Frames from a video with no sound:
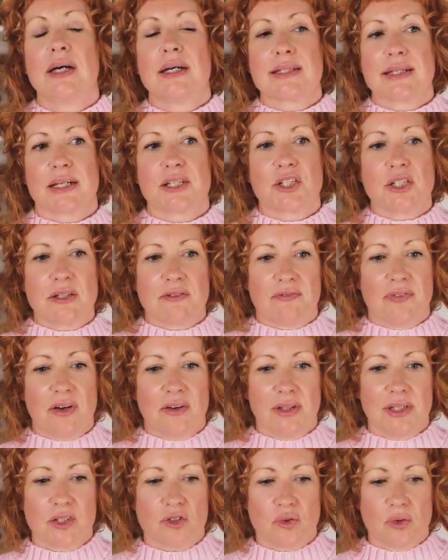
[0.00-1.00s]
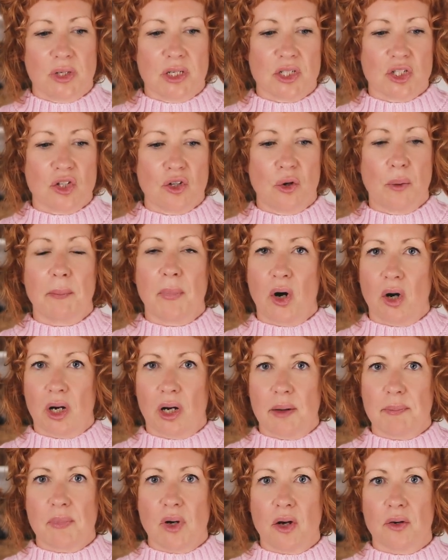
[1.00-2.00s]
It's actually a fairly traditional
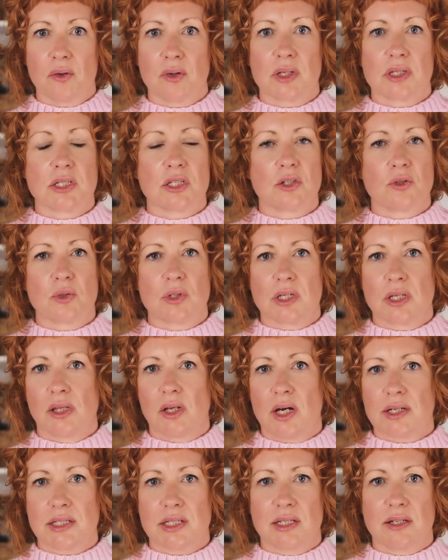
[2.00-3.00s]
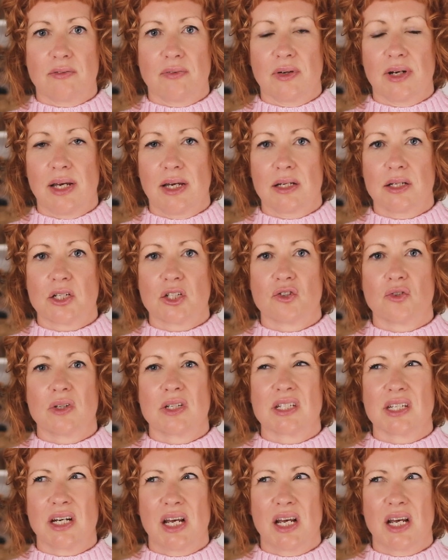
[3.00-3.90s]
markup model that's used in lots of different industries.